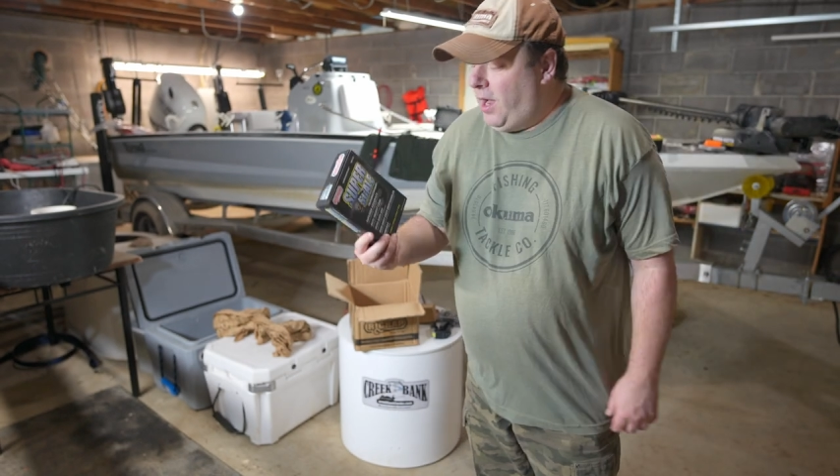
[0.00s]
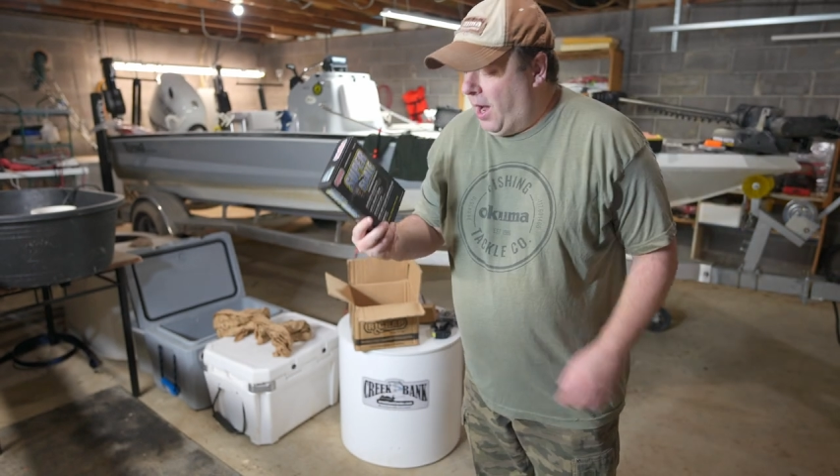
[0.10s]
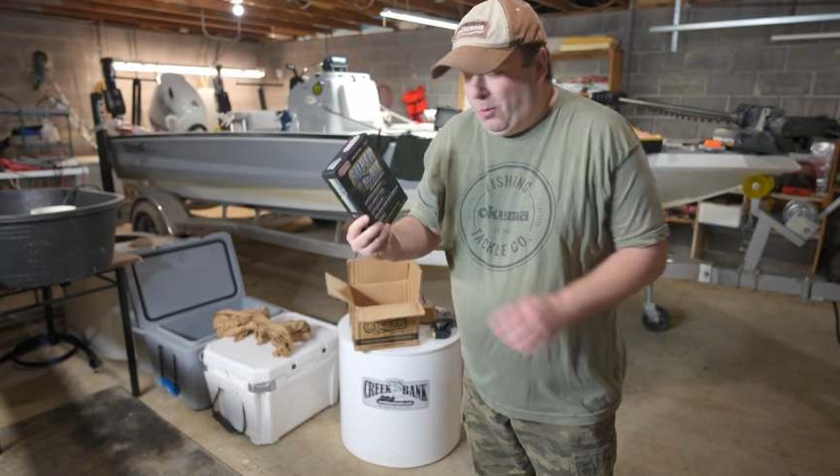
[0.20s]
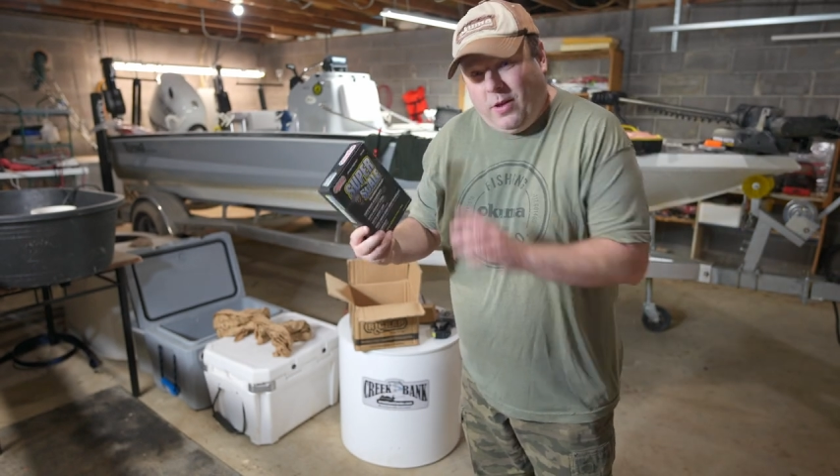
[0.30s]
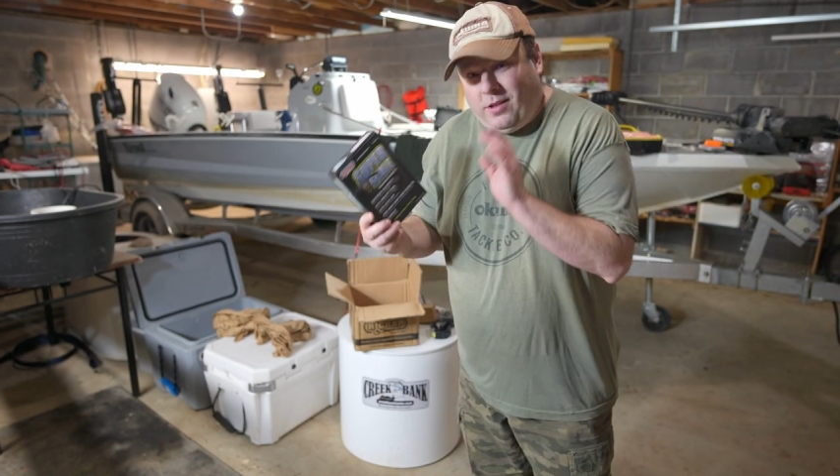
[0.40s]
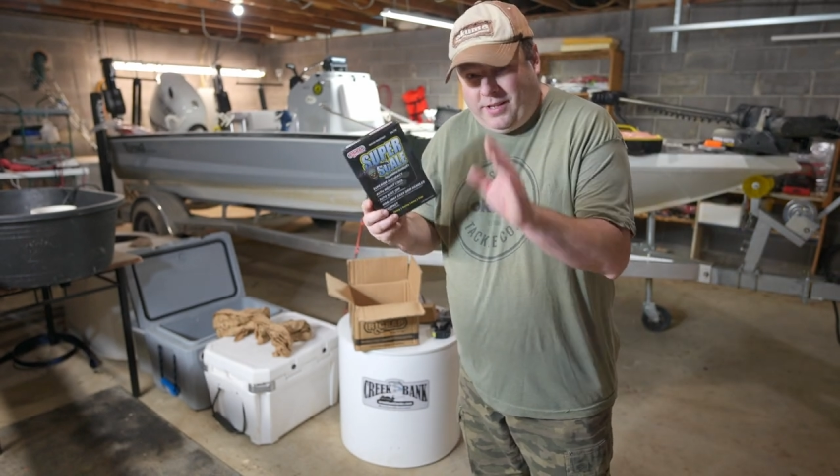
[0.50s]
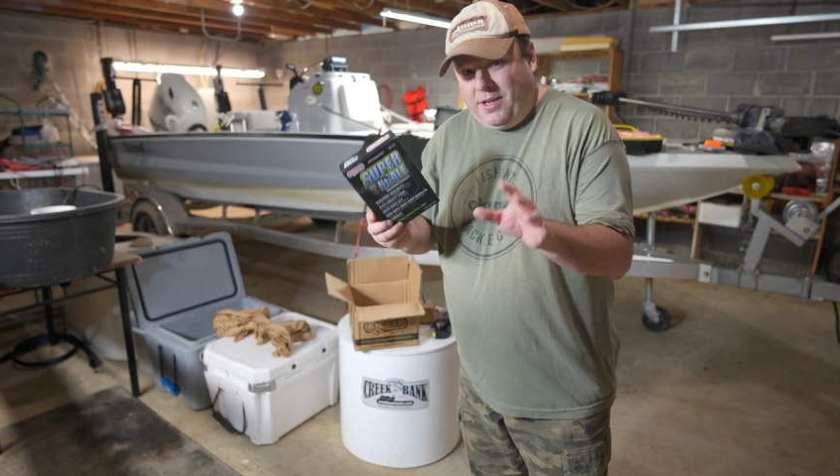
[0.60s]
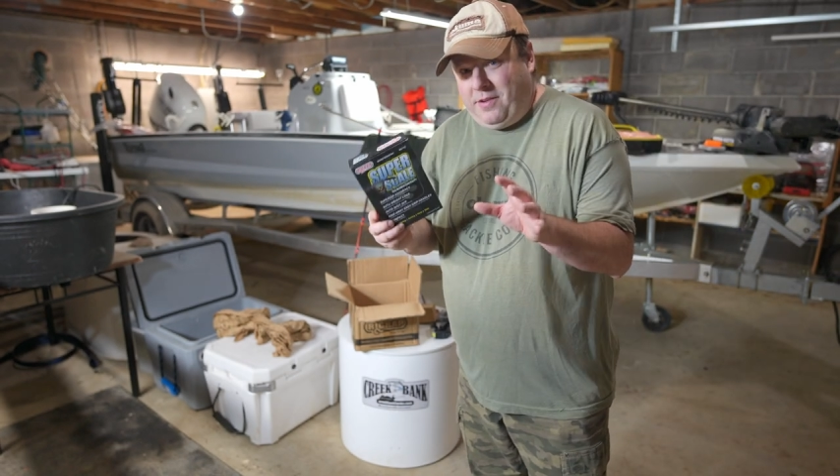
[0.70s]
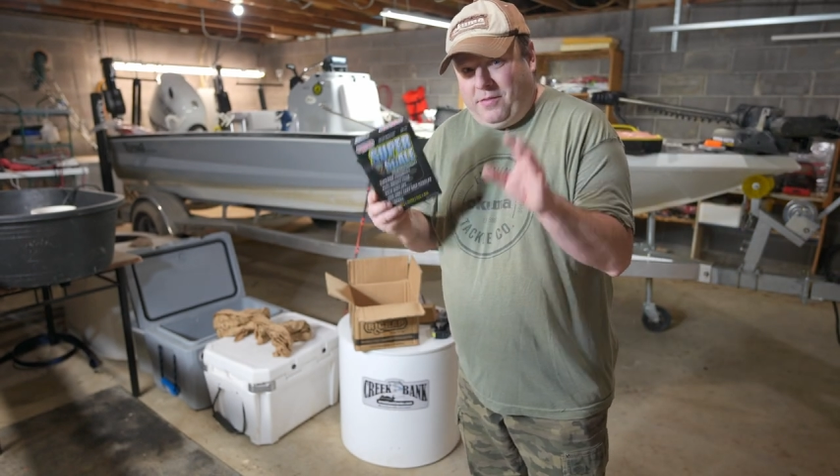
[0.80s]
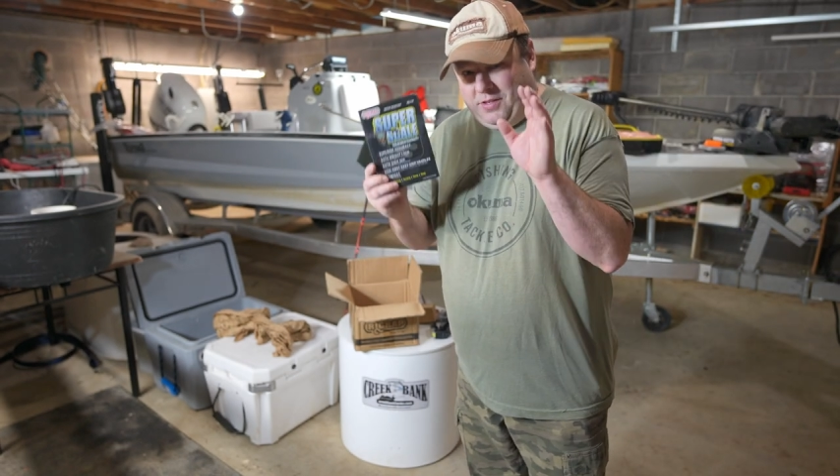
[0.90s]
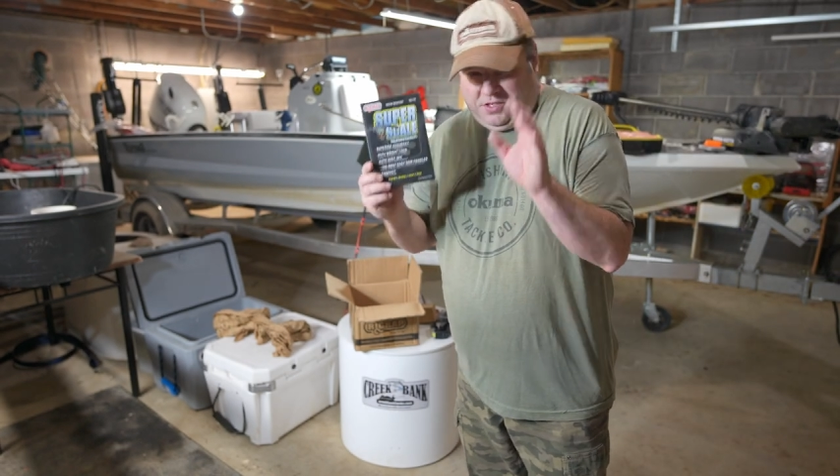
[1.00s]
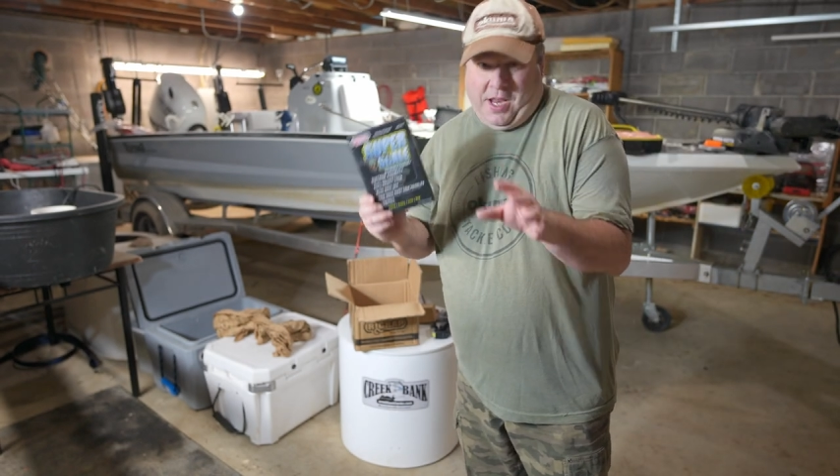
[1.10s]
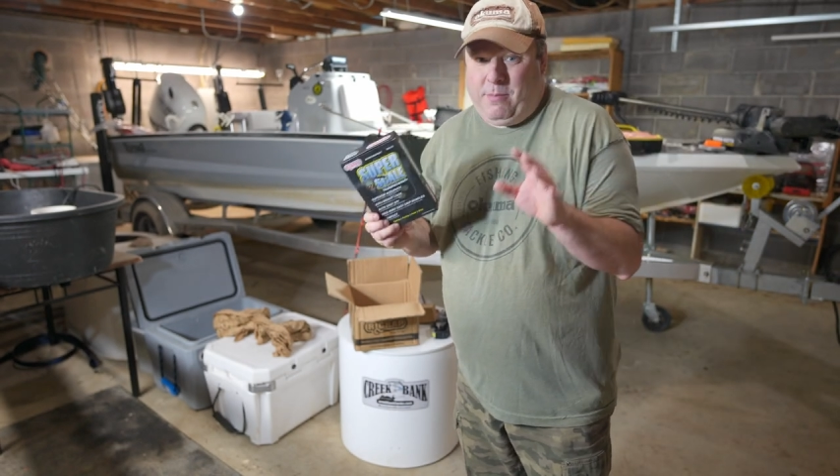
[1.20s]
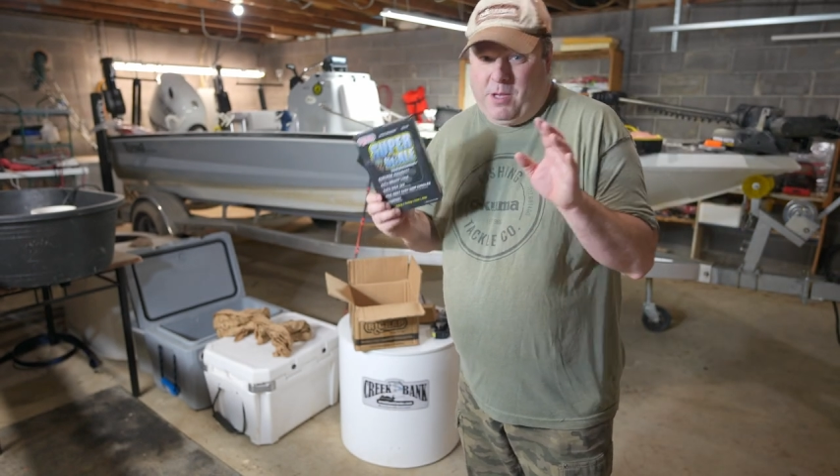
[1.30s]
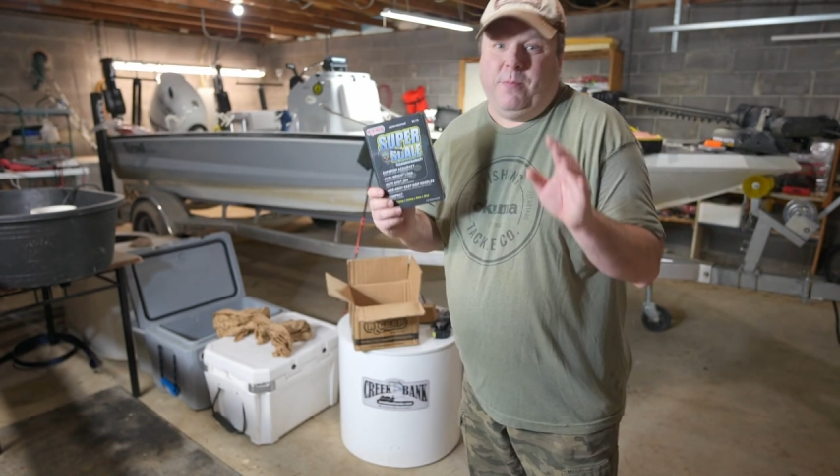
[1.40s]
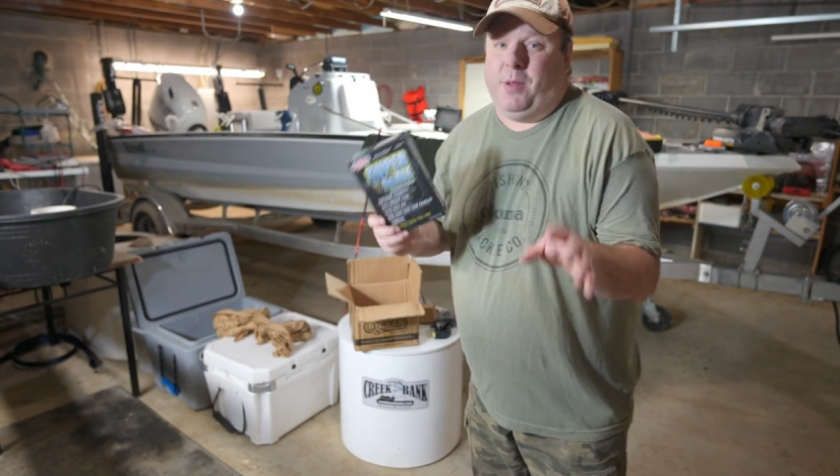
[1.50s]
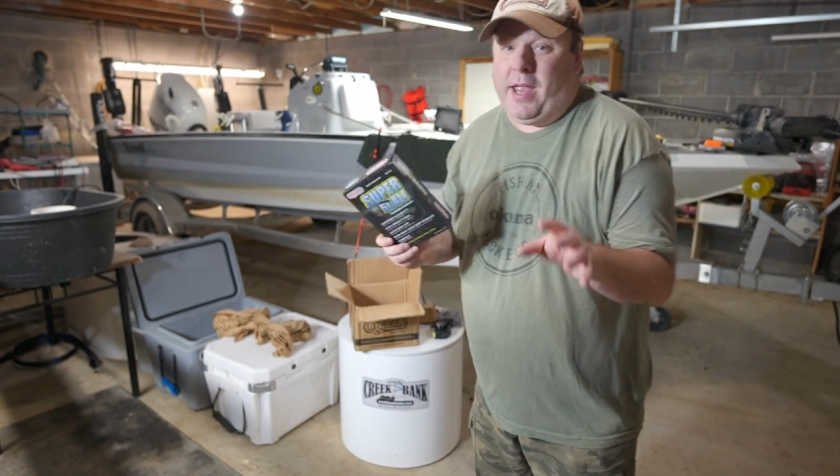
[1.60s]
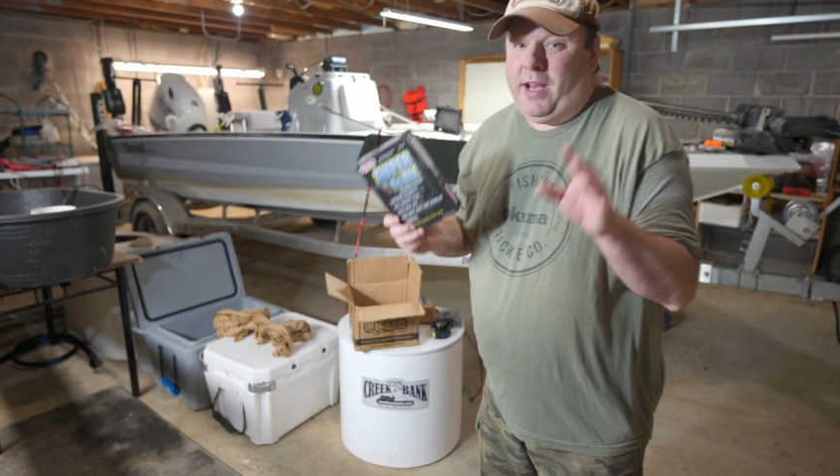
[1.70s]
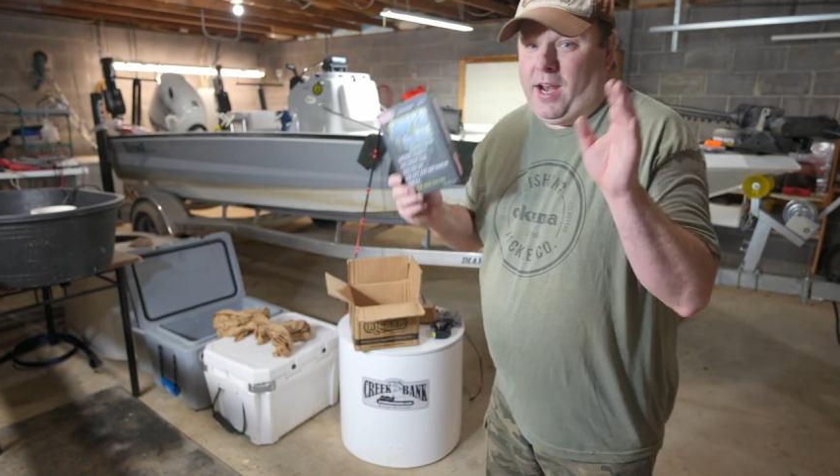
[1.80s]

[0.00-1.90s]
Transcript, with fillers: I will give the same complaint